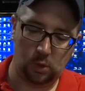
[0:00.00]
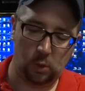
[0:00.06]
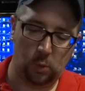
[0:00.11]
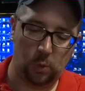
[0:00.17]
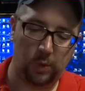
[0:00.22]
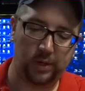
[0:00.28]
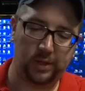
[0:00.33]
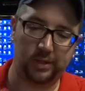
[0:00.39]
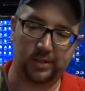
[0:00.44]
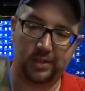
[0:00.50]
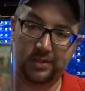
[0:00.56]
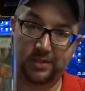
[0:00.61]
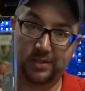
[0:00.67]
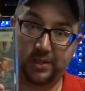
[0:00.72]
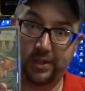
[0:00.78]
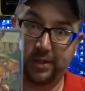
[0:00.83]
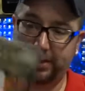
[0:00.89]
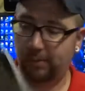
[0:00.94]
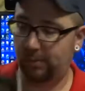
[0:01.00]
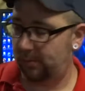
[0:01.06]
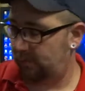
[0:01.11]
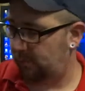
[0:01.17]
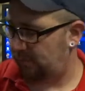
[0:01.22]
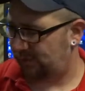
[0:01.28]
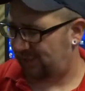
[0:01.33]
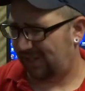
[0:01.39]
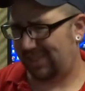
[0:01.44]
Hoyle Casino,
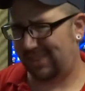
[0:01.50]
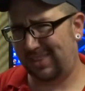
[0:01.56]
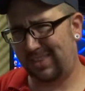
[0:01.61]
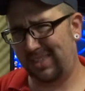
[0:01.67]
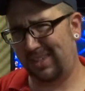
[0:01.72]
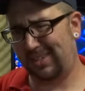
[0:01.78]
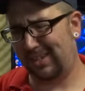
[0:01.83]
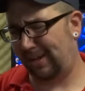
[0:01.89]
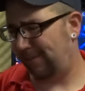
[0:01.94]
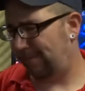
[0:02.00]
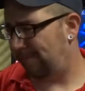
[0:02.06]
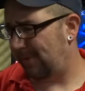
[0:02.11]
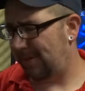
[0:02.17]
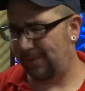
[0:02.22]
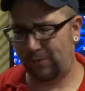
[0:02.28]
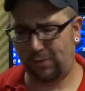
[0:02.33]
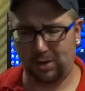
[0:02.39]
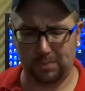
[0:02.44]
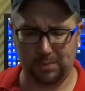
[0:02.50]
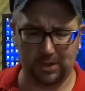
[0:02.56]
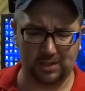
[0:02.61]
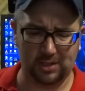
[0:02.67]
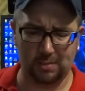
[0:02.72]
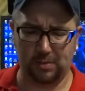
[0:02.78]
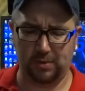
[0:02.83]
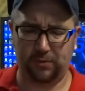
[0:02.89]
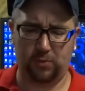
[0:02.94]
which I think I may have already
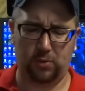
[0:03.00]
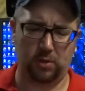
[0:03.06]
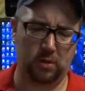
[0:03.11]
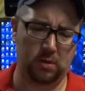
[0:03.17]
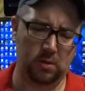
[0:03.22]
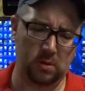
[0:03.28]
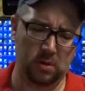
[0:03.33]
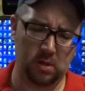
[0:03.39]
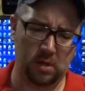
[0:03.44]
picked up before.